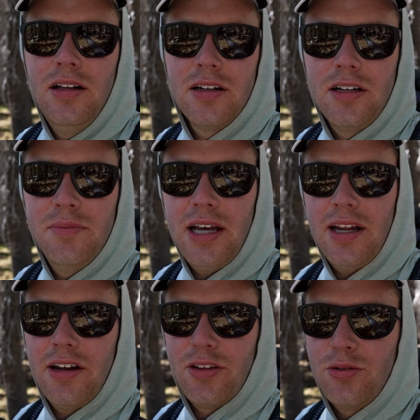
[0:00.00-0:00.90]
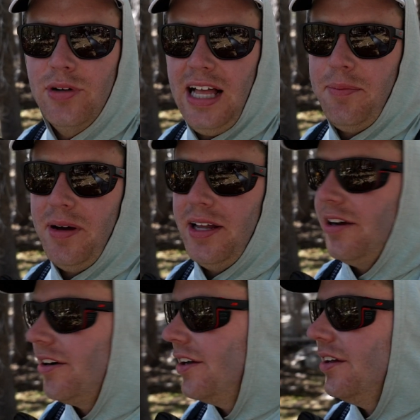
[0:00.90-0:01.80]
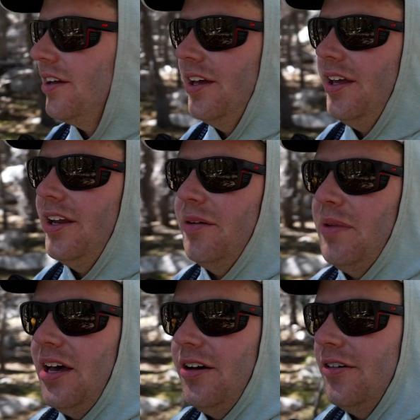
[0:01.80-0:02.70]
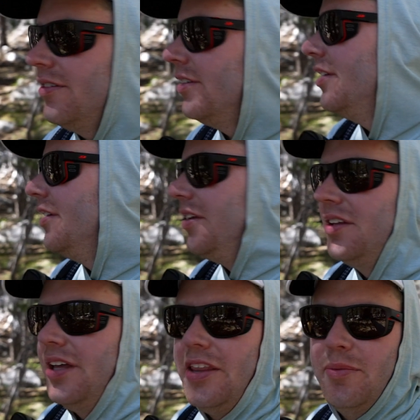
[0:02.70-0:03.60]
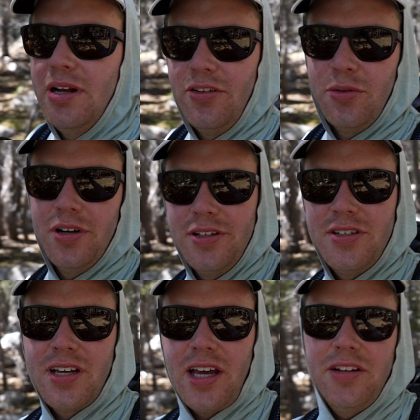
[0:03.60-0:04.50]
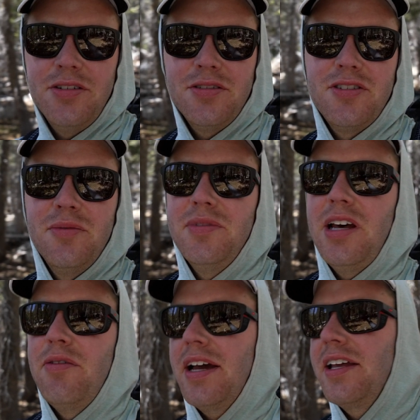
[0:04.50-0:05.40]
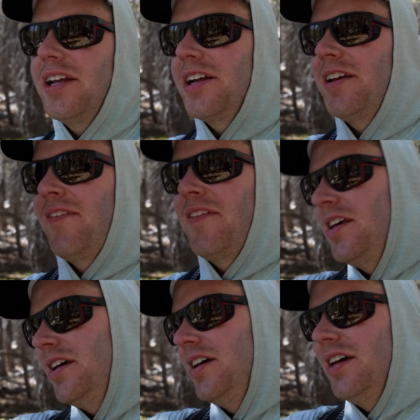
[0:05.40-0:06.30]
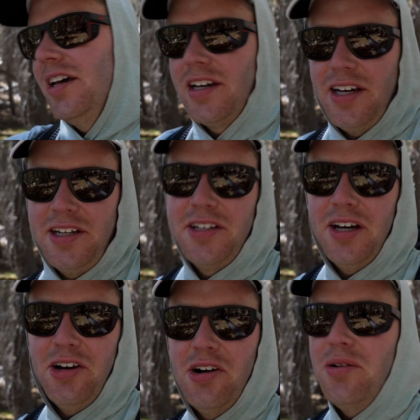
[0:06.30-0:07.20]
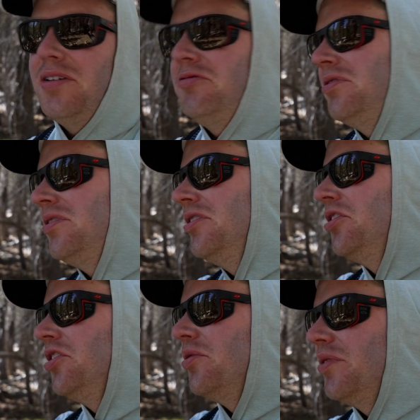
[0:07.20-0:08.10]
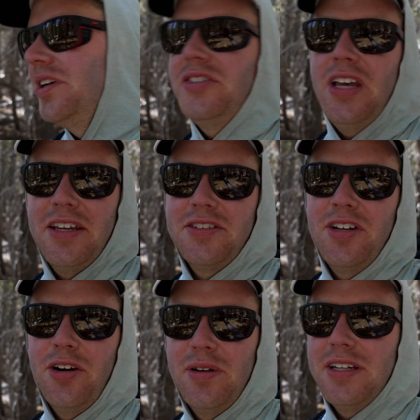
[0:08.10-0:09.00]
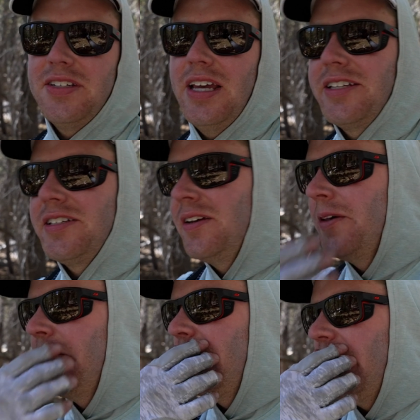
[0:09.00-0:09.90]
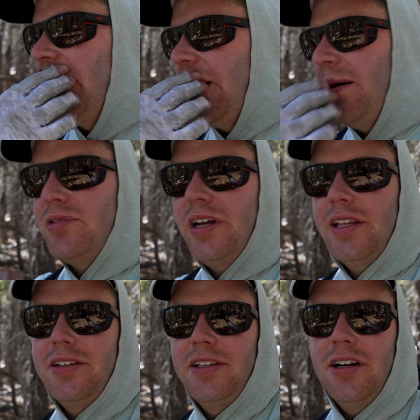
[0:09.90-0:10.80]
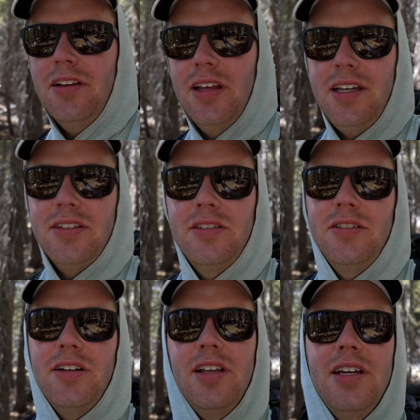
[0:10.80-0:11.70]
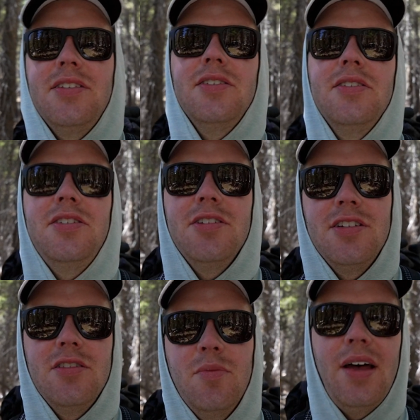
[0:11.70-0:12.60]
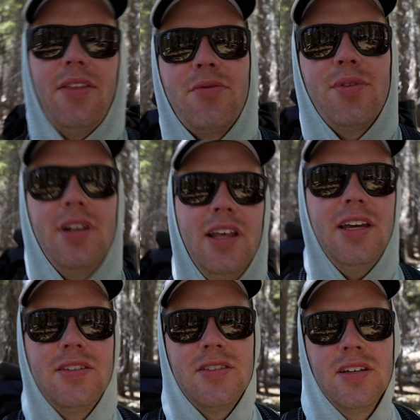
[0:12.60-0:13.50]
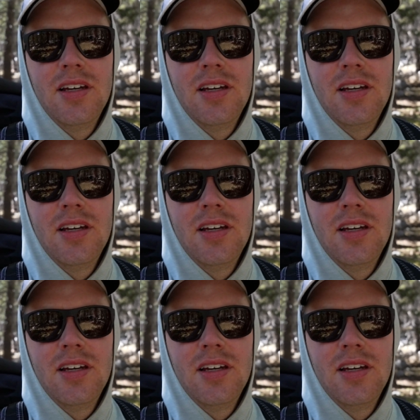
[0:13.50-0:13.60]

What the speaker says: Come down out of the cool alpine area, and I'm now in the middle of the woods, kind of doing some dead reckoning, kind of go, reassess, go, reassess. I'm trying to get to Young Lakes. Young Lakes is a series of about 3 lakes.